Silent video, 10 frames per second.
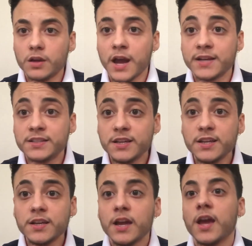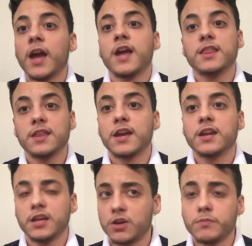ID, and
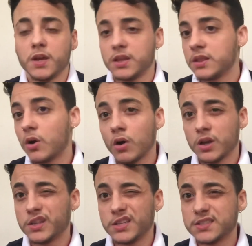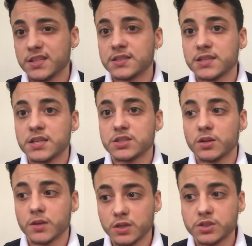then it'll make all of these things
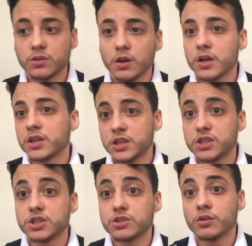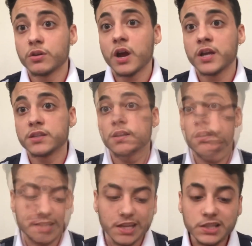easier because you are gonna need to show your ID. So
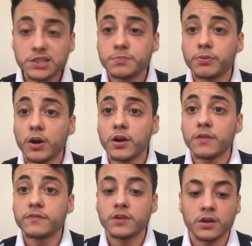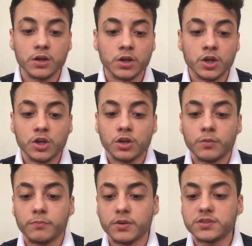the second part of the
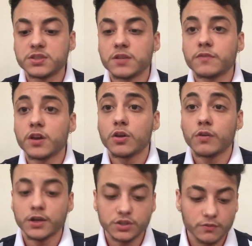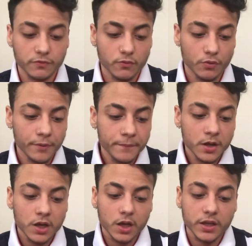birth certificate correction form
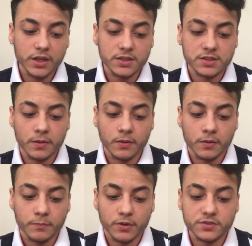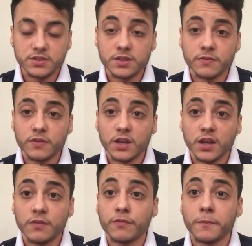is birth
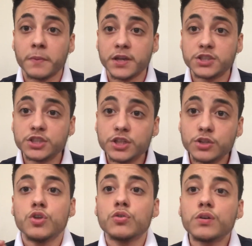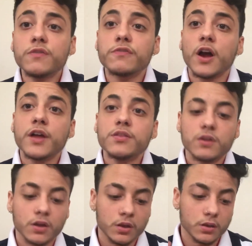certificate information. You can find
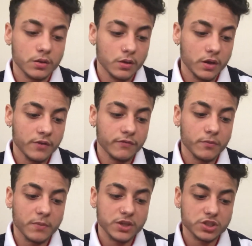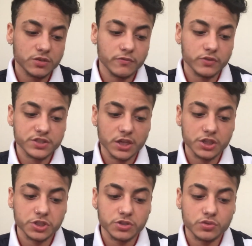the information for
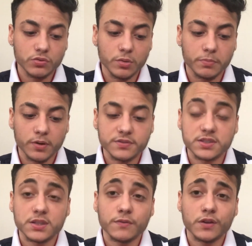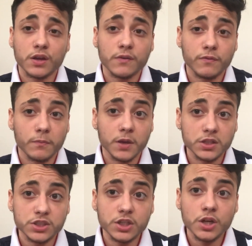section 2, the birth certificate
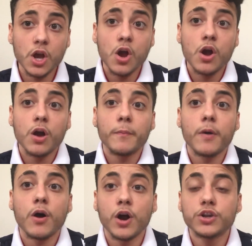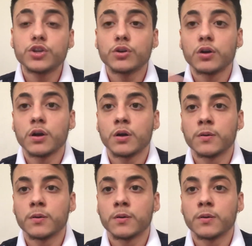information, on your